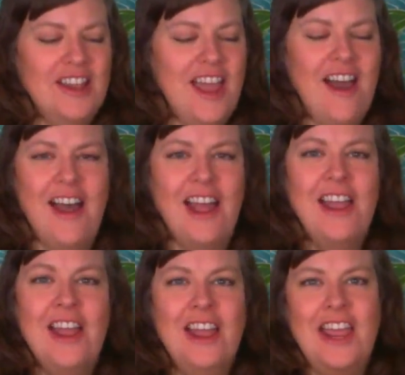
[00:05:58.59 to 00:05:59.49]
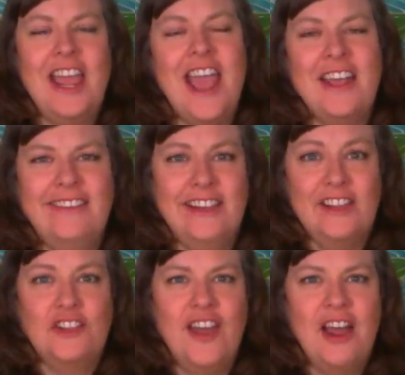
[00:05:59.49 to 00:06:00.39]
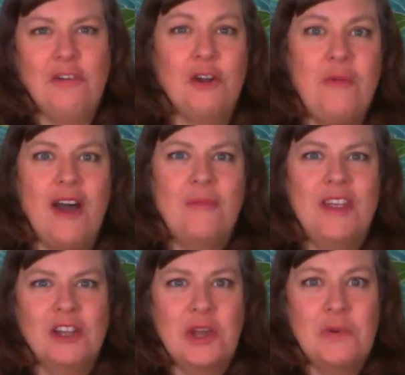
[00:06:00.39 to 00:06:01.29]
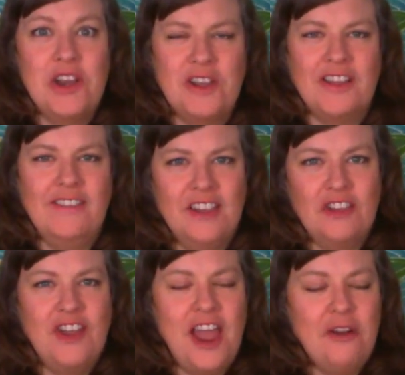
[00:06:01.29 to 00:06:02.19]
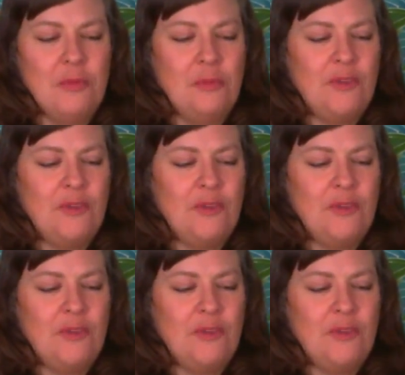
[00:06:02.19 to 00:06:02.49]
And yeah, he can't see the chat room. I'm the only one who can see the chat room.